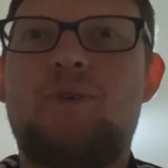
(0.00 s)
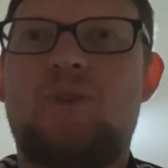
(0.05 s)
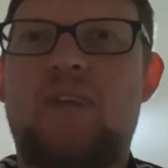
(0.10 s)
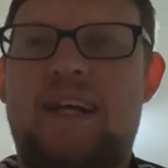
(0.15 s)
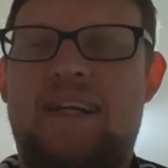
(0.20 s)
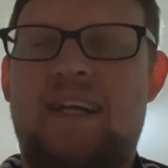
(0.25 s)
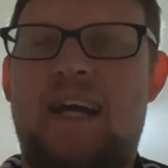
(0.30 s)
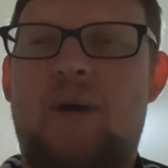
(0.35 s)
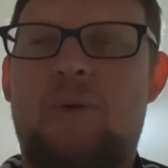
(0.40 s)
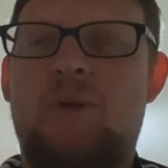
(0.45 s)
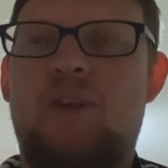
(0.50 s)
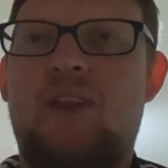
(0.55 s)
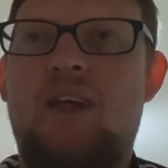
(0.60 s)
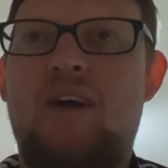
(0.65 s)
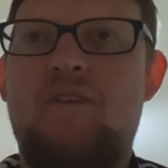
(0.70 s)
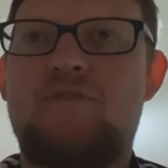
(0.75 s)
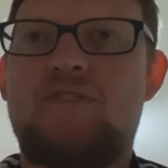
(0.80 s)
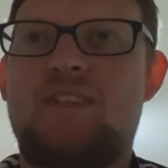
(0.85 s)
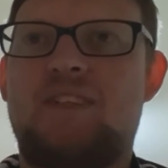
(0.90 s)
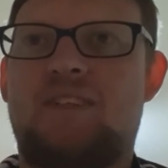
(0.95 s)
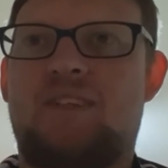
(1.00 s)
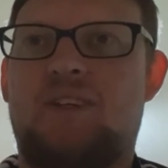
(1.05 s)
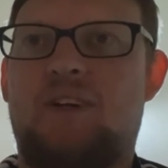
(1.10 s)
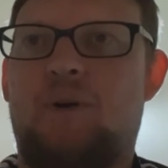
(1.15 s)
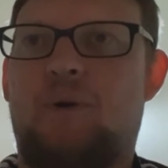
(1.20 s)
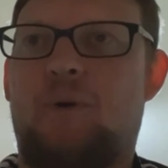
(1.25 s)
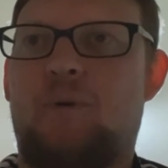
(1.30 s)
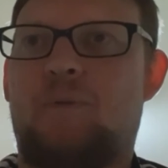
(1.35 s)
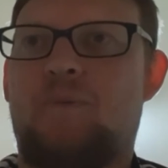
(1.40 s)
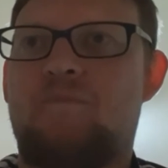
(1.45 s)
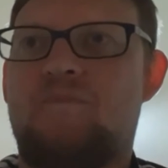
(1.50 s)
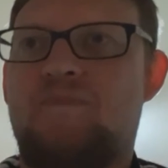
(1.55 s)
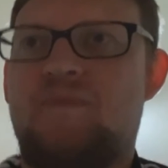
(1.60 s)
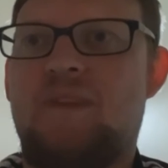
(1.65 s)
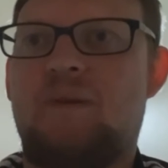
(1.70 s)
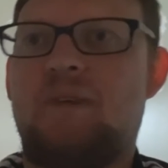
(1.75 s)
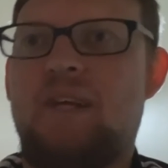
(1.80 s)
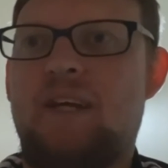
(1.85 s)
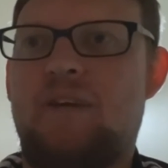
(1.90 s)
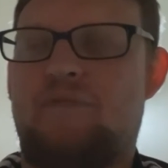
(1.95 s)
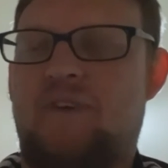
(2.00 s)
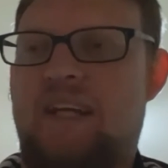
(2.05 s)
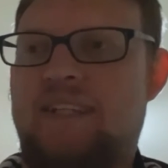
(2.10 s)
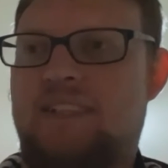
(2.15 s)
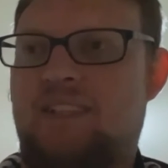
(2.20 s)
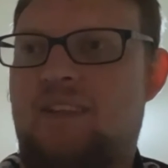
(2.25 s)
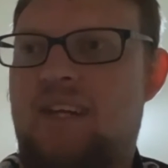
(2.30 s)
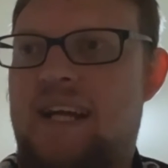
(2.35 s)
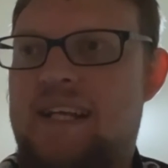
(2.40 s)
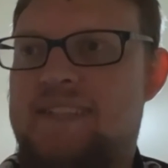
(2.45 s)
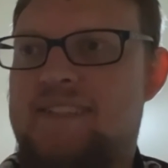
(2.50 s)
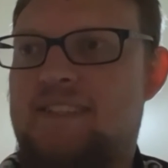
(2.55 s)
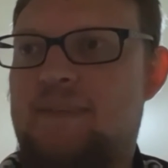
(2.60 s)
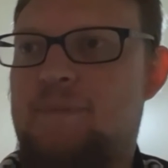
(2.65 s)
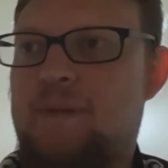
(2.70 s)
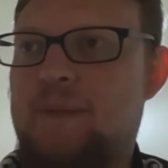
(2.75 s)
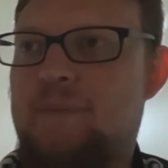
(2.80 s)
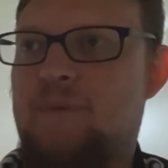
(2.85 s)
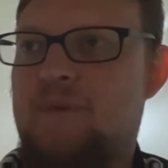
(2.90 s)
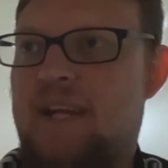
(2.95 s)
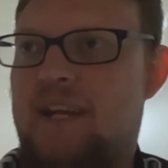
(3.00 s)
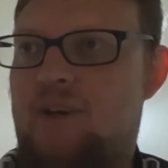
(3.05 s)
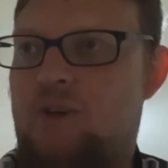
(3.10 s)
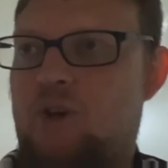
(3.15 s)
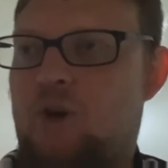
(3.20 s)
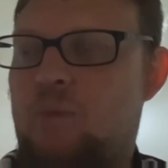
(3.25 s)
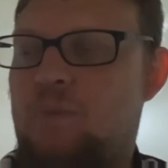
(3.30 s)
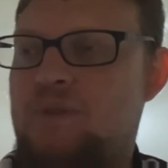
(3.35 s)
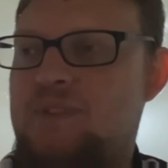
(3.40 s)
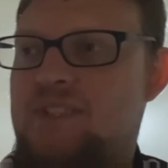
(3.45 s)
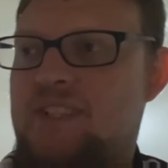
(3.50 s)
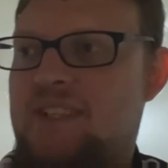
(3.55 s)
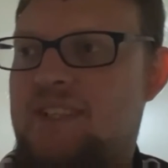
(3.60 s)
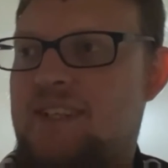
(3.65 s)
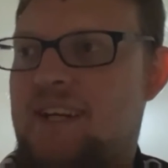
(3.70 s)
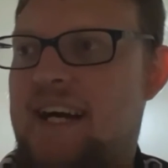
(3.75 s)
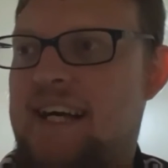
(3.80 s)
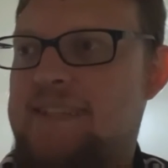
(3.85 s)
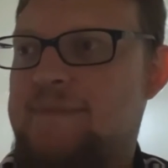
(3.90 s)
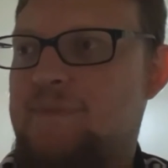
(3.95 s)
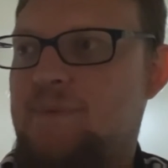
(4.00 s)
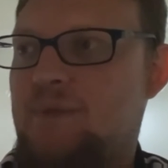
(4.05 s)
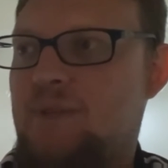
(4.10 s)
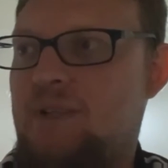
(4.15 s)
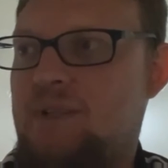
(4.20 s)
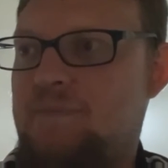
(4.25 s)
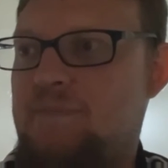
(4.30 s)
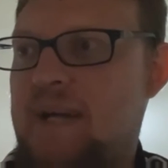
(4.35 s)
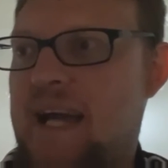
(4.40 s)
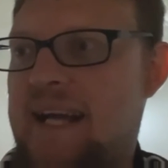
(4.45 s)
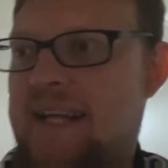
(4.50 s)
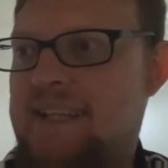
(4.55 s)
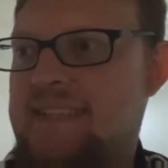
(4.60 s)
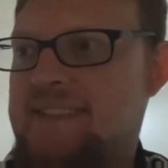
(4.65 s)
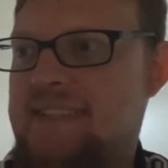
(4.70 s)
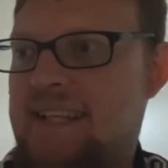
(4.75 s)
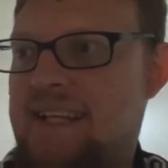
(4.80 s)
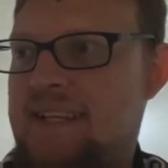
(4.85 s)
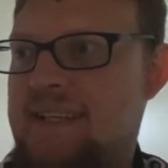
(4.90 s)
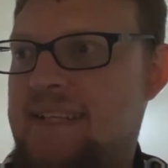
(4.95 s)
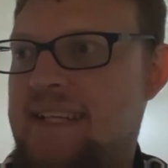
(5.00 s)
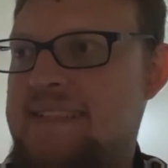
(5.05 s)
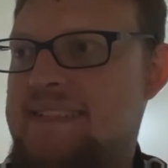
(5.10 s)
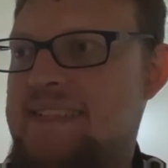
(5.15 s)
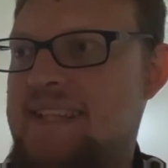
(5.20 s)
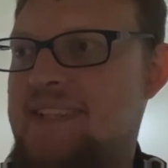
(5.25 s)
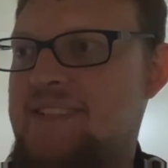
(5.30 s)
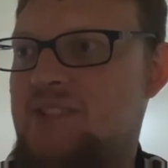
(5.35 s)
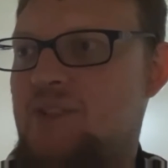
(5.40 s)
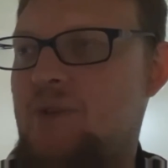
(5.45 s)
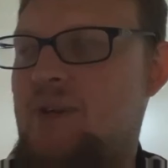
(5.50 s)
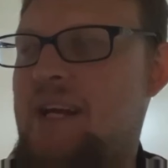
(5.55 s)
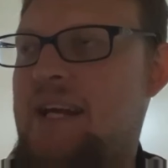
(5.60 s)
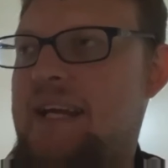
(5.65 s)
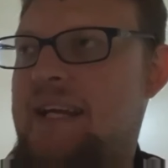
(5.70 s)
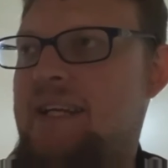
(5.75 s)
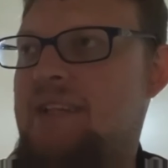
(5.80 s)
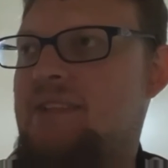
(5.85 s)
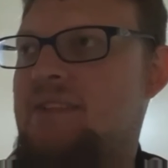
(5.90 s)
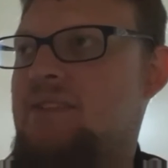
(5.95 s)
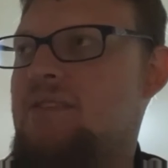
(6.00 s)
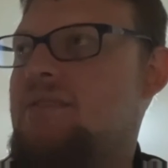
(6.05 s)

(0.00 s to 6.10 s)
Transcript: Like, I would love to go evangelize to people that are open to the gospel in Pakistan. That sounds great.